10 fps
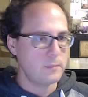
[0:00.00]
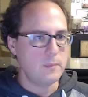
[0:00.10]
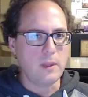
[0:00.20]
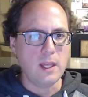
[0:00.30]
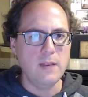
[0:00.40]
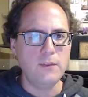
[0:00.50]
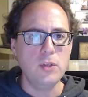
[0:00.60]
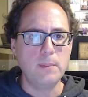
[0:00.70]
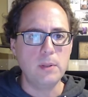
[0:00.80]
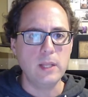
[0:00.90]
If you
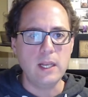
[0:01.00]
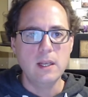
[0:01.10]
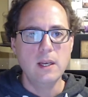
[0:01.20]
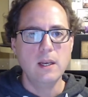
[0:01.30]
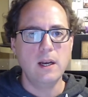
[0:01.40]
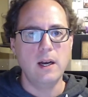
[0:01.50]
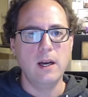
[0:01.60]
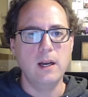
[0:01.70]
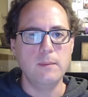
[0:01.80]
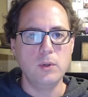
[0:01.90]
deplete
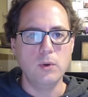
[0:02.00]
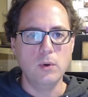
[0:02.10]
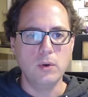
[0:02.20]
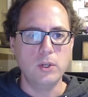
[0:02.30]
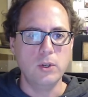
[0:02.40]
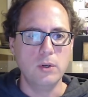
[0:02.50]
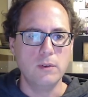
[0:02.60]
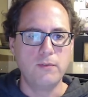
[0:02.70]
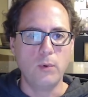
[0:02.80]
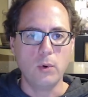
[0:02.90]
your
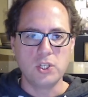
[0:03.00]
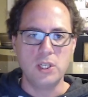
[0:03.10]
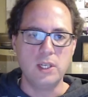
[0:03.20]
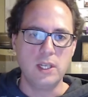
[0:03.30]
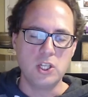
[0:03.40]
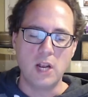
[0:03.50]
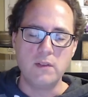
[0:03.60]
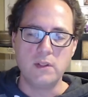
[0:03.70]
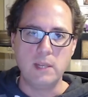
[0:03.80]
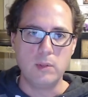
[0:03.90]
fortune in Shadow of the
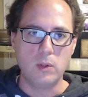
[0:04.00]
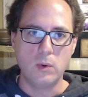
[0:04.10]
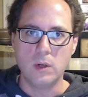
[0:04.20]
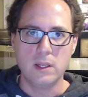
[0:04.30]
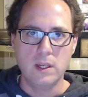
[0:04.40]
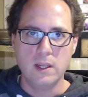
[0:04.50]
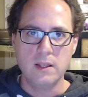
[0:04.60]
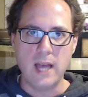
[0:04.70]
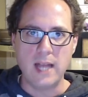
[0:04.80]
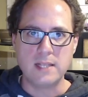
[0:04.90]
Demon Lord,
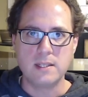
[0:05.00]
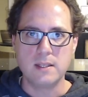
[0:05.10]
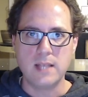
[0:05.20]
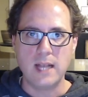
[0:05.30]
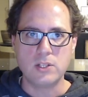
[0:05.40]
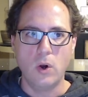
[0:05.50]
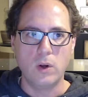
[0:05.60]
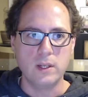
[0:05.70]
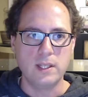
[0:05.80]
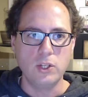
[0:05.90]
that's gone
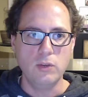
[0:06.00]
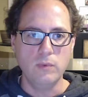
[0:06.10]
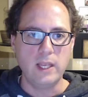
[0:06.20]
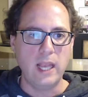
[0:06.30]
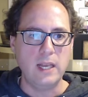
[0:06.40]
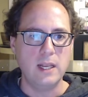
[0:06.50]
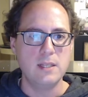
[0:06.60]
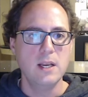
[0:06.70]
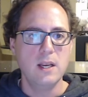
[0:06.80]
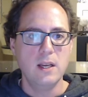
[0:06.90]
until you regain it.
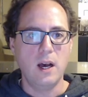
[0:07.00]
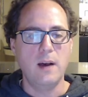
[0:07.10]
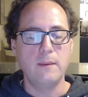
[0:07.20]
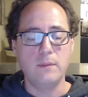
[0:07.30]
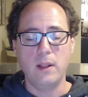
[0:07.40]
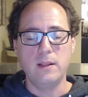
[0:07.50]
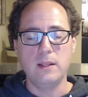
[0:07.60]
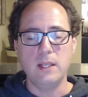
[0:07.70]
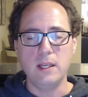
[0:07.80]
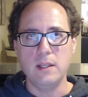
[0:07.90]

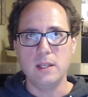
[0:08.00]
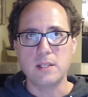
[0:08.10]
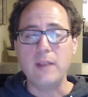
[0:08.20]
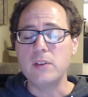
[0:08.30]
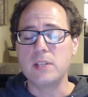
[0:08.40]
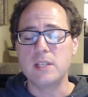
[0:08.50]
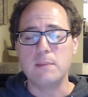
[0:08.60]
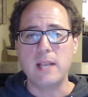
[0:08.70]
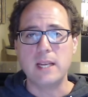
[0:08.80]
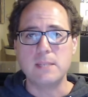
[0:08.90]
The Cypher system's
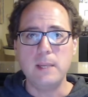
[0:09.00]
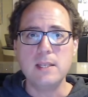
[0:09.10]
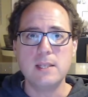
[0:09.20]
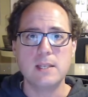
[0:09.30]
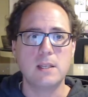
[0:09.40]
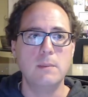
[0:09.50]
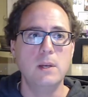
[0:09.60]
XP system,